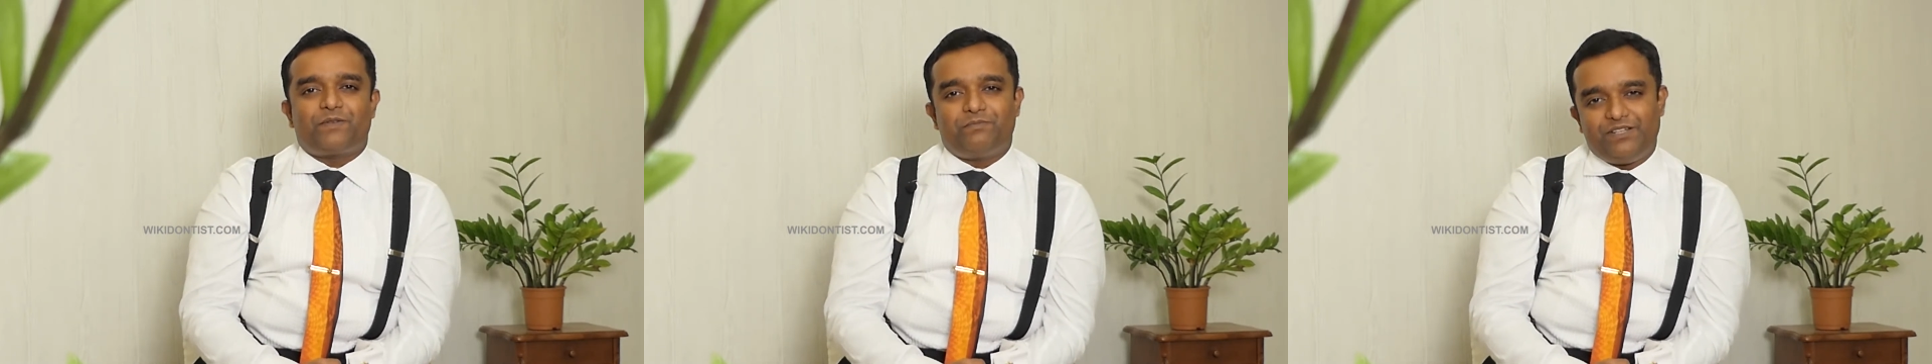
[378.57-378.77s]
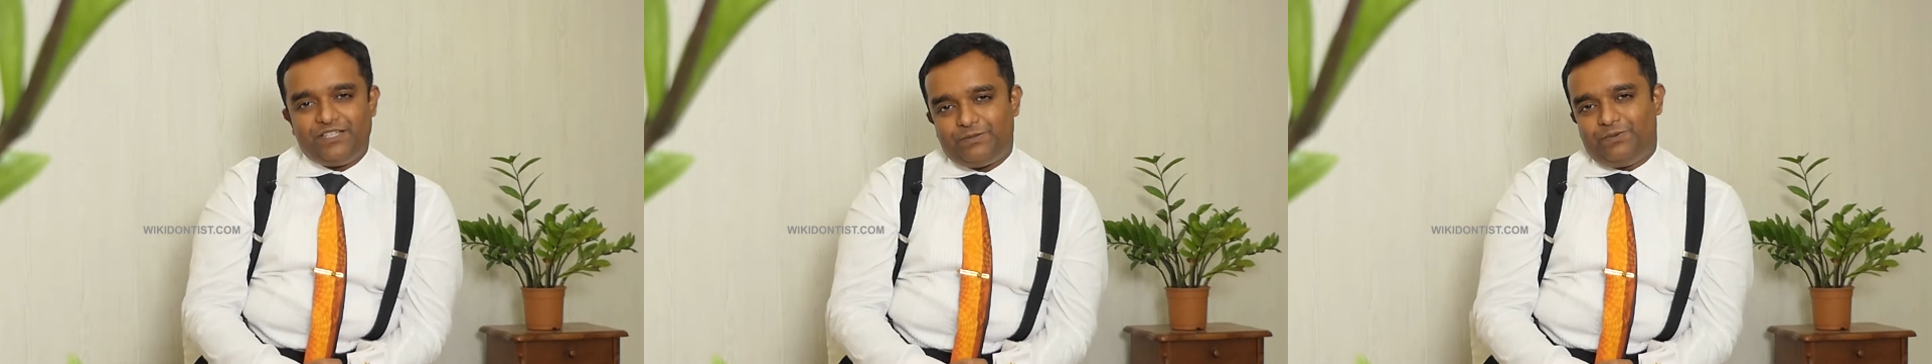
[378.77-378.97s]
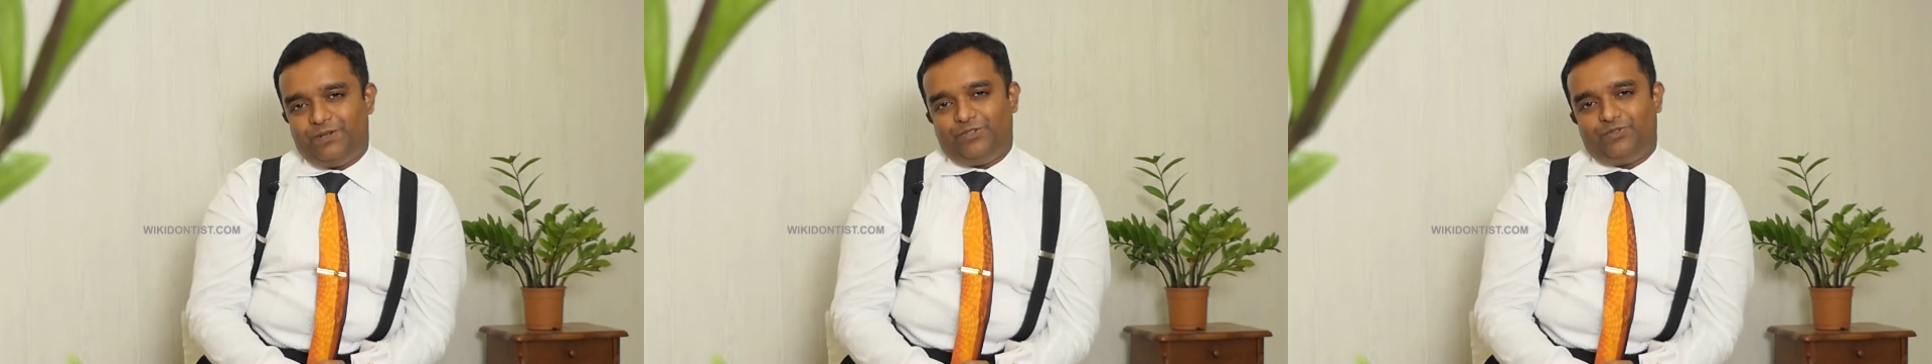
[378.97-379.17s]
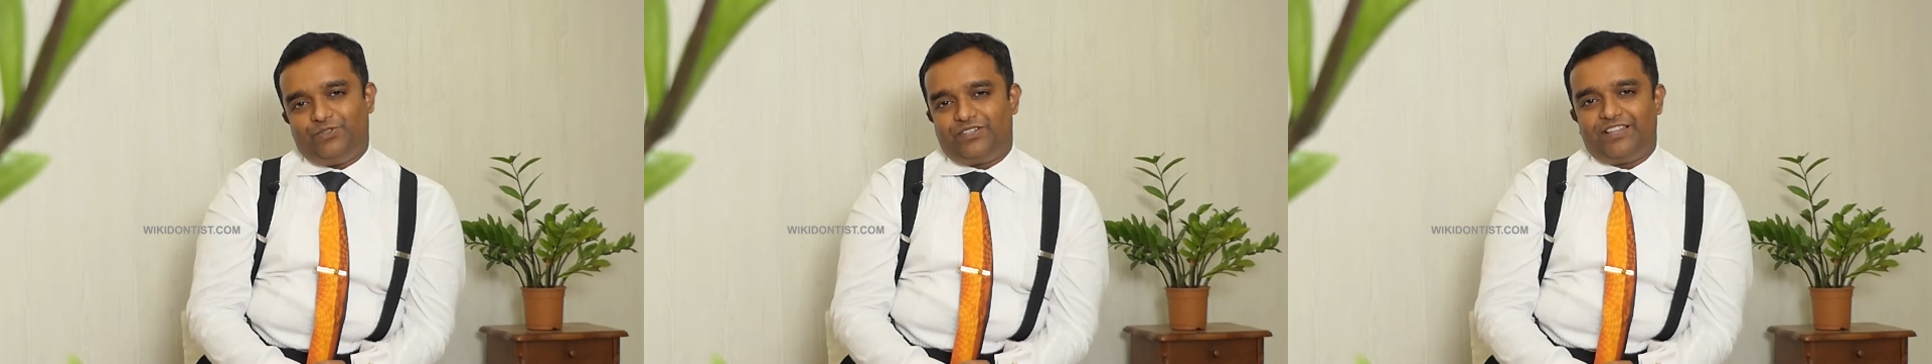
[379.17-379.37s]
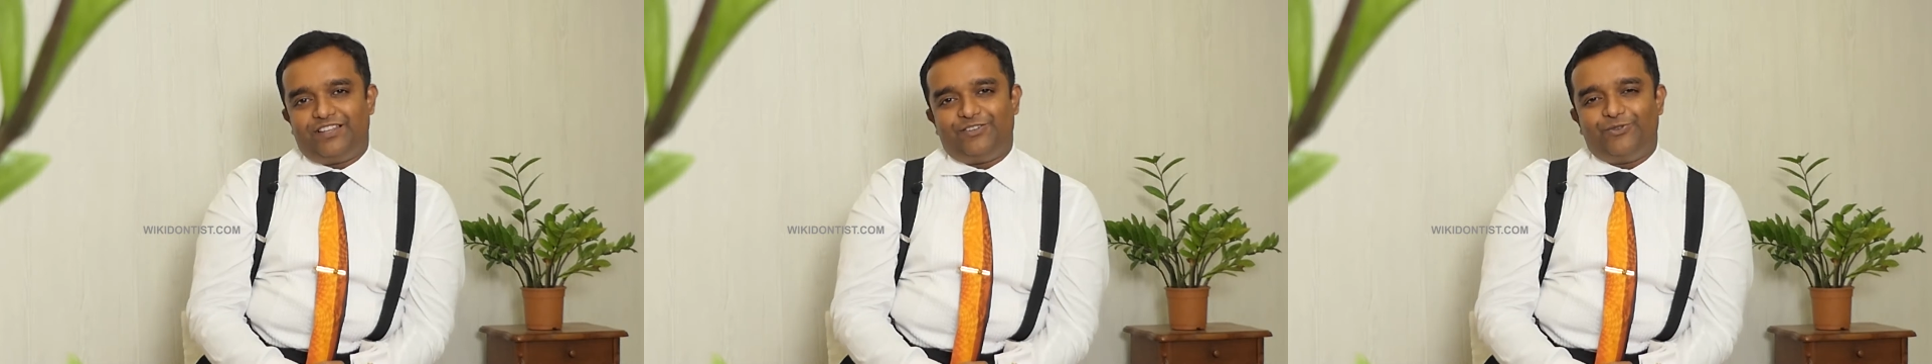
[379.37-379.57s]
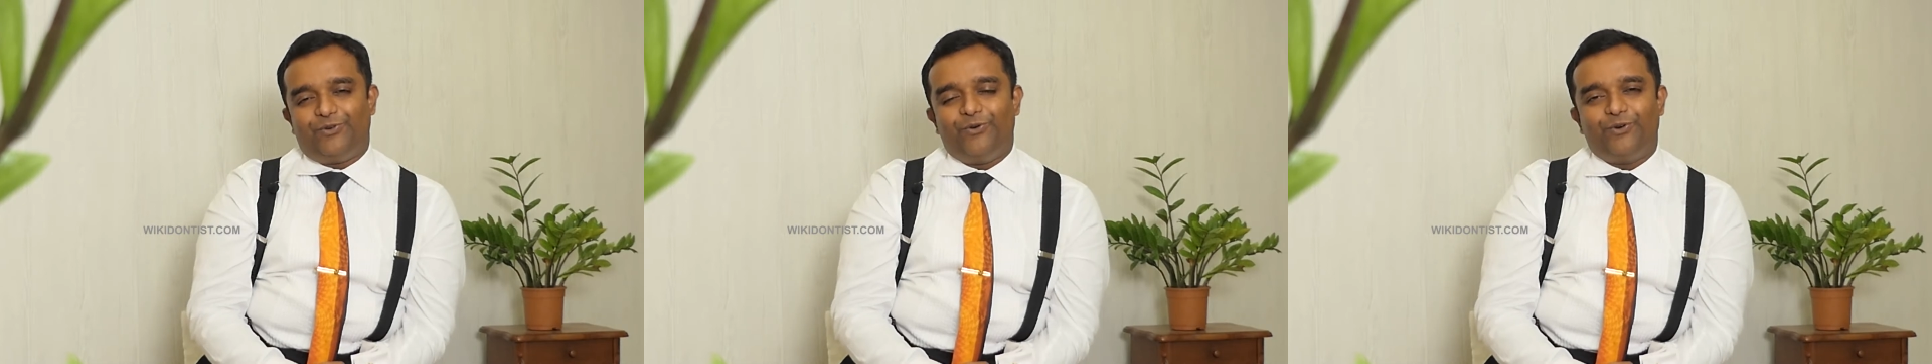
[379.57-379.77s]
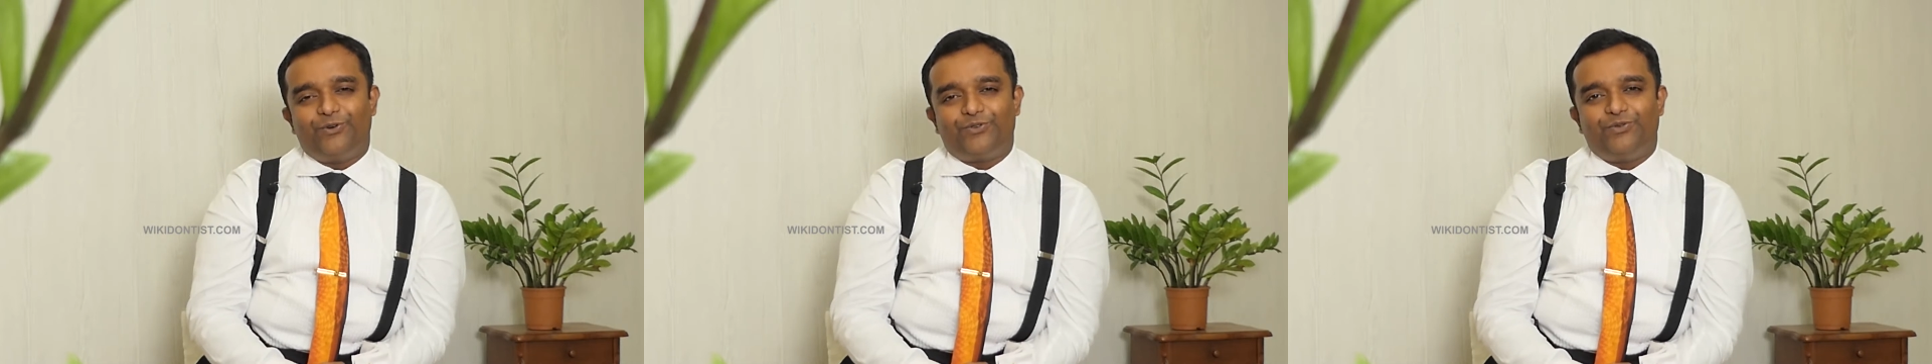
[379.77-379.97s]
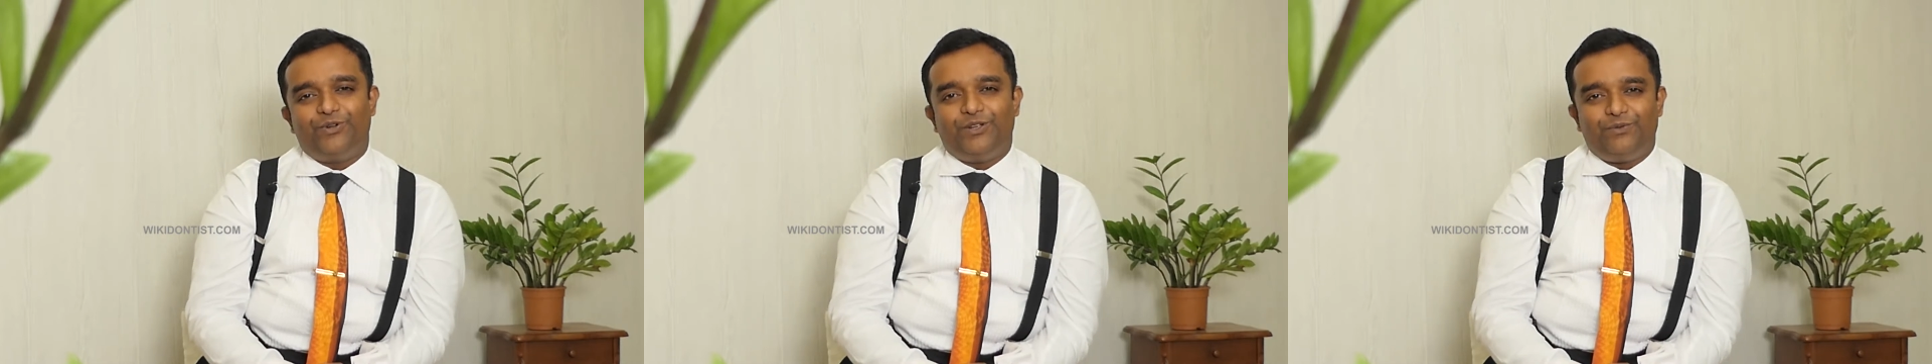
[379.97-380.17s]
please make sure that you go
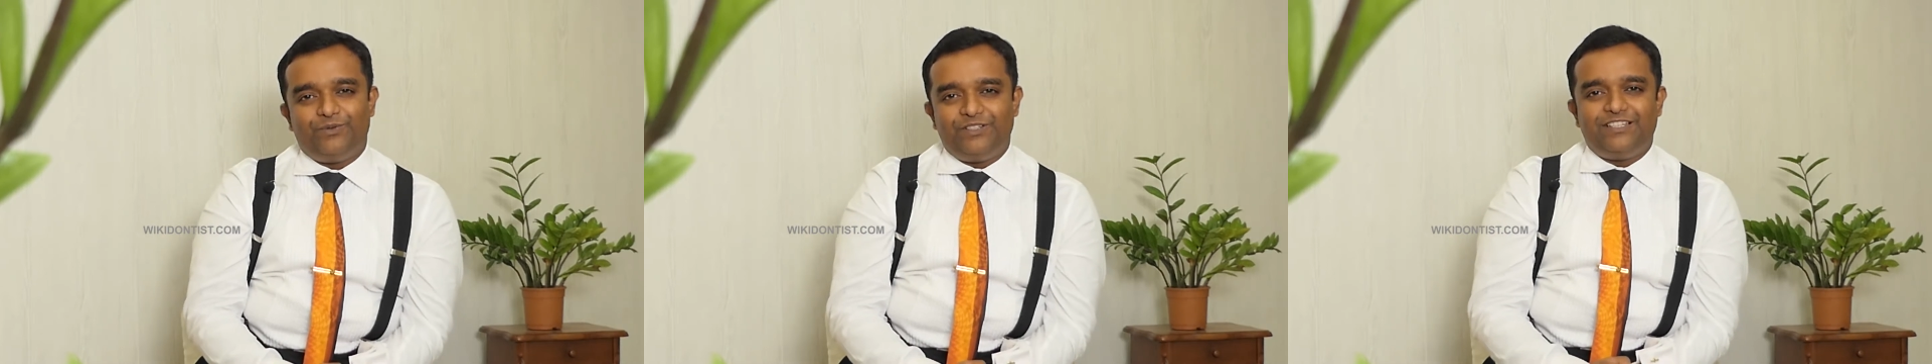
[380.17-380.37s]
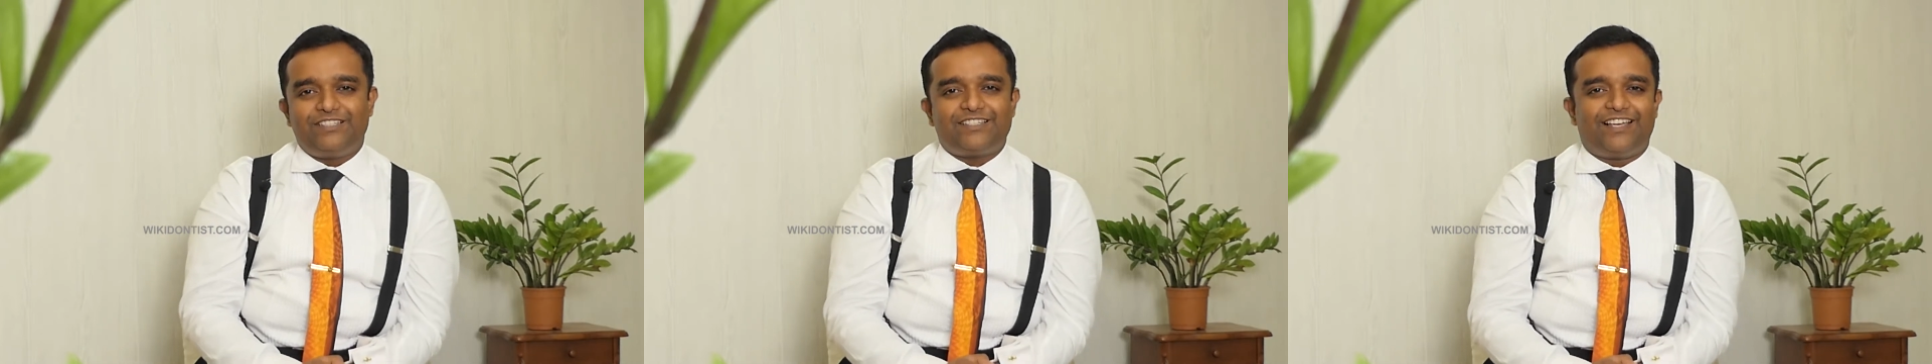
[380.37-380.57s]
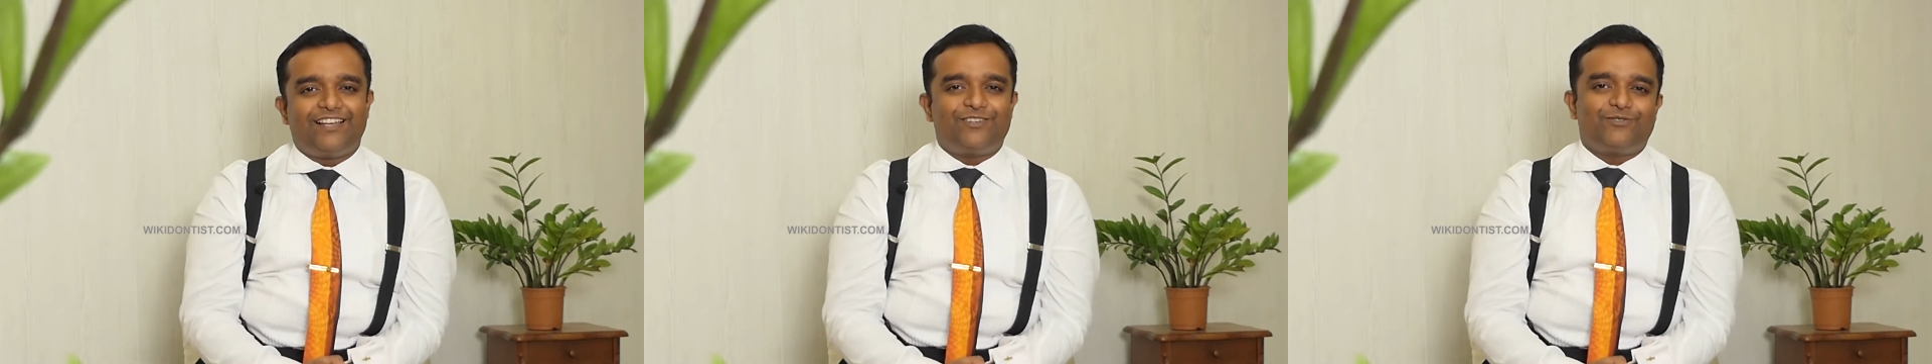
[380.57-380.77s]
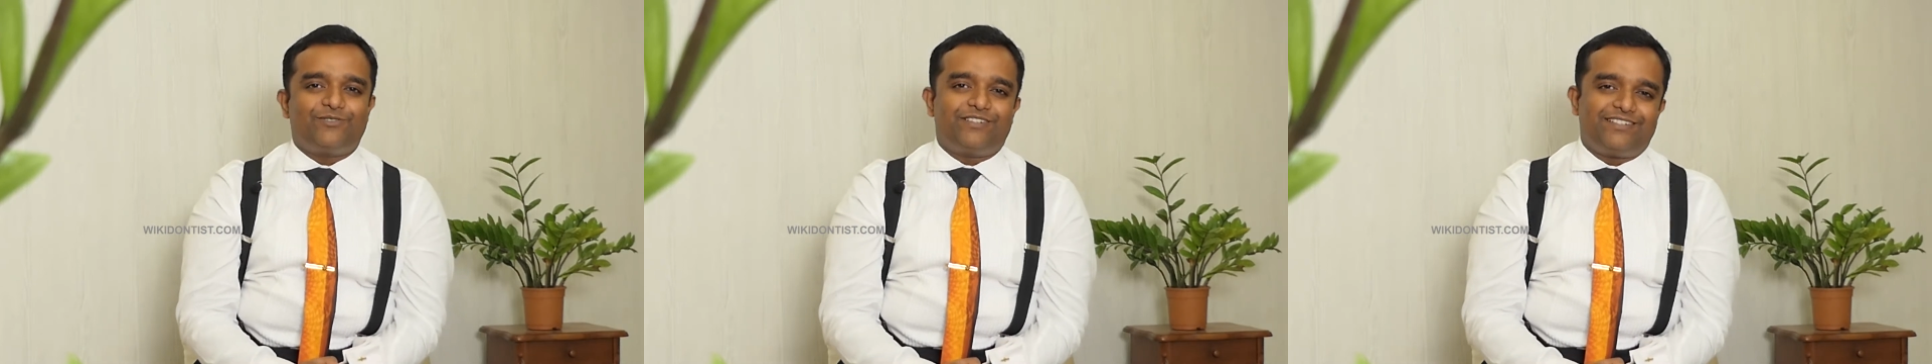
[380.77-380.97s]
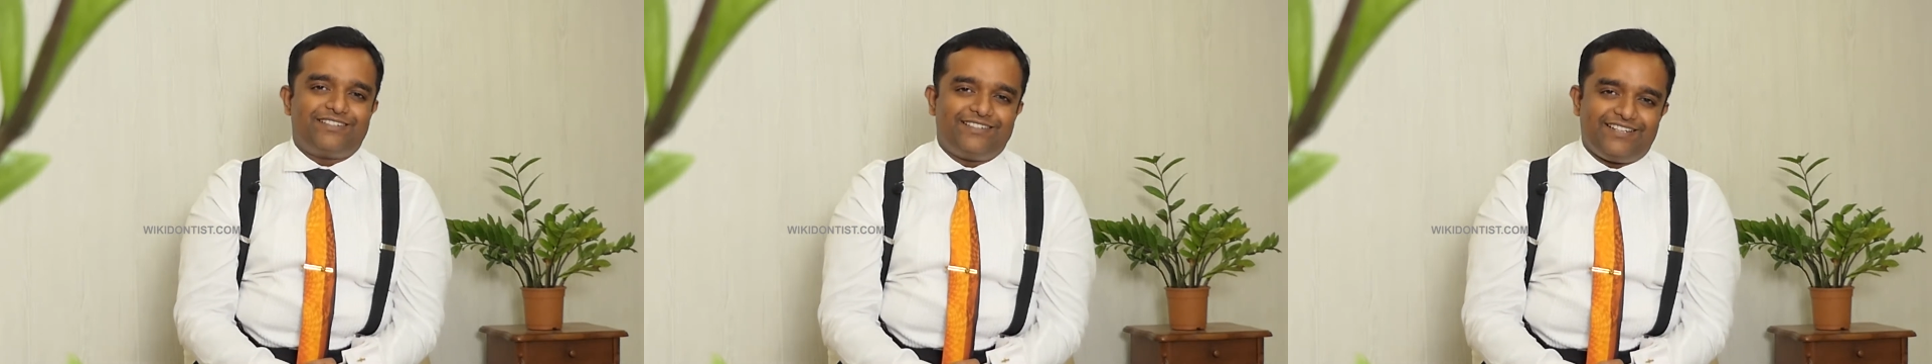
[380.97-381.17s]
with the child to a